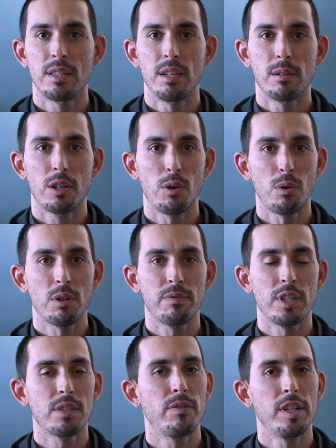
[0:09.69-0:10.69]
The goal of
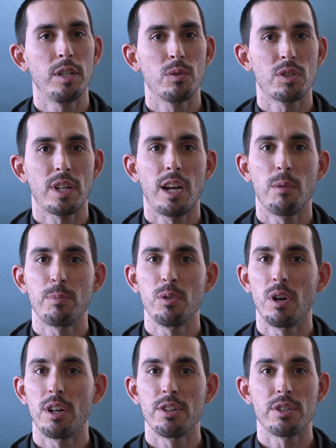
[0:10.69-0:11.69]
this video is to help
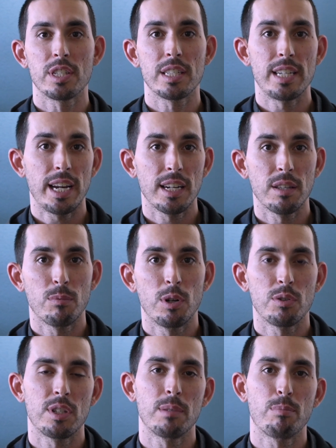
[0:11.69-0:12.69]
you understand the
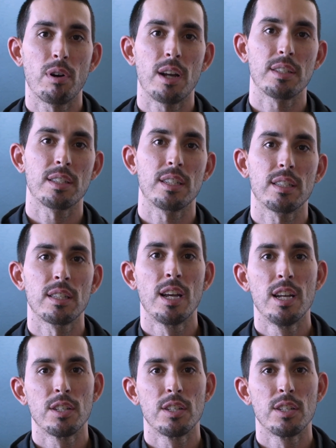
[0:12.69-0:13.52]
roasting process